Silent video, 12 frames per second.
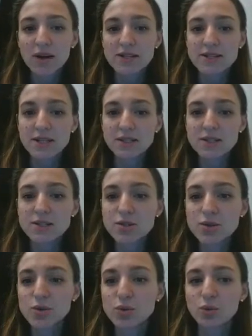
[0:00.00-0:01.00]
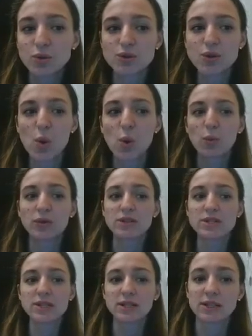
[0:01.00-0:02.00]
a dental school was
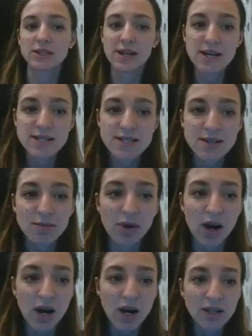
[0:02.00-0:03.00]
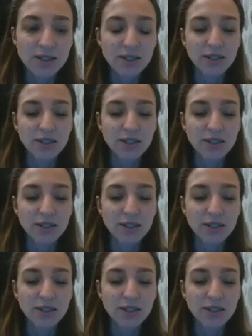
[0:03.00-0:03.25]
opened in Odessa by